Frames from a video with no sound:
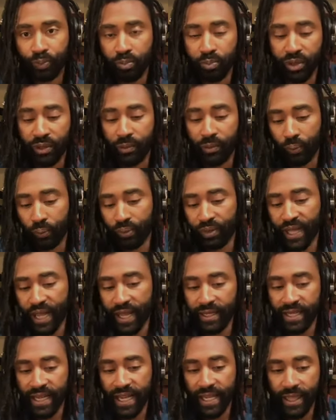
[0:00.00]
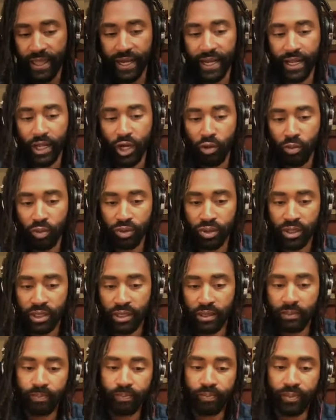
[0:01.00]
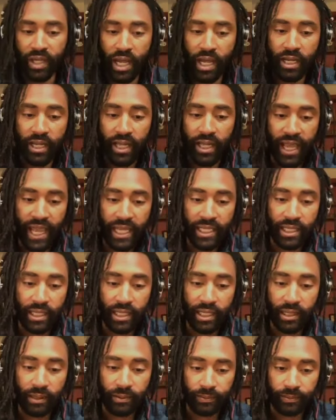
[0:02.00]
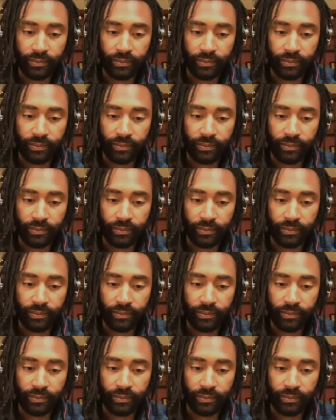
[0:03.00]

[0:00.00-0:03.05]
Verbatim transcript: but that day that I almost got in that accident